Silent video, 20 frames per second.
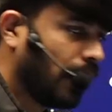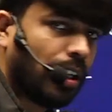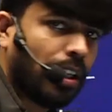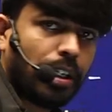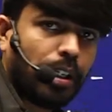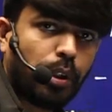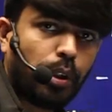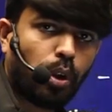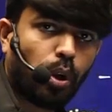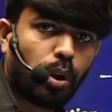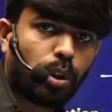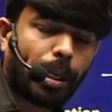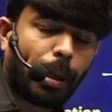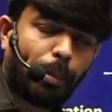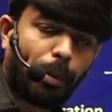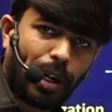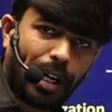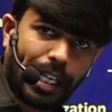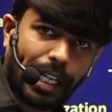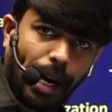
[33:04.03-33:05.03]
you know the
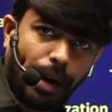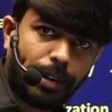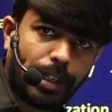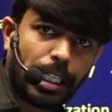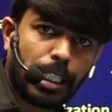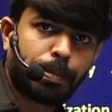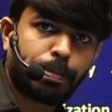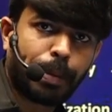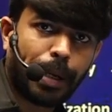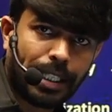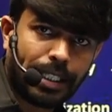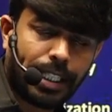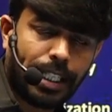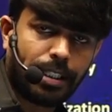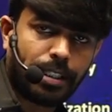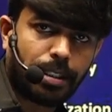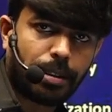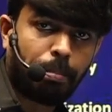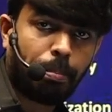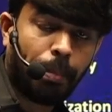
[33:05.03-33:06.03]
body cavity is present,
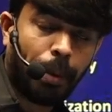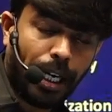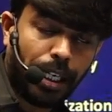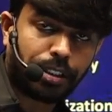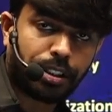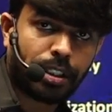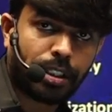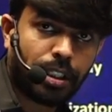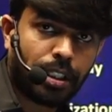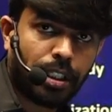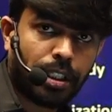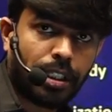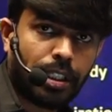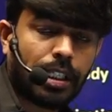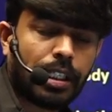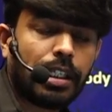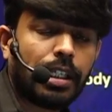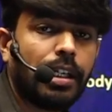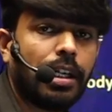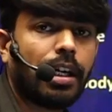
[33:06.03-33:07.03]
but
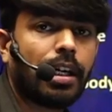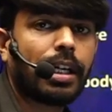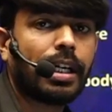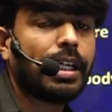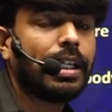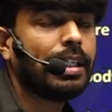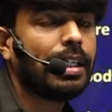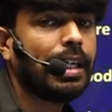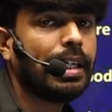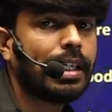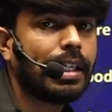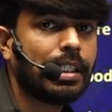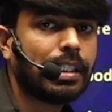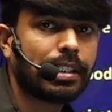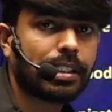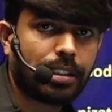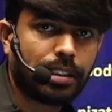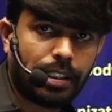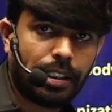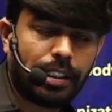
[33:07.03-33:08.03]
here it is
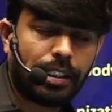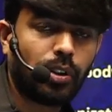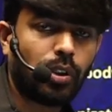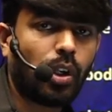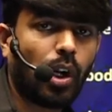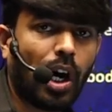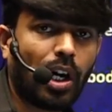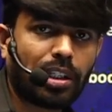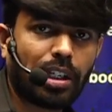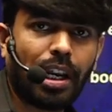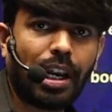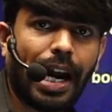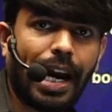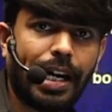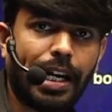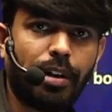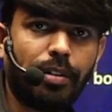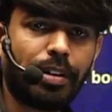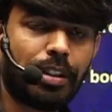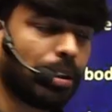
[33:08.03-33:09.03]
not lined
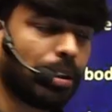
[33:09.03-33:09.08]
with the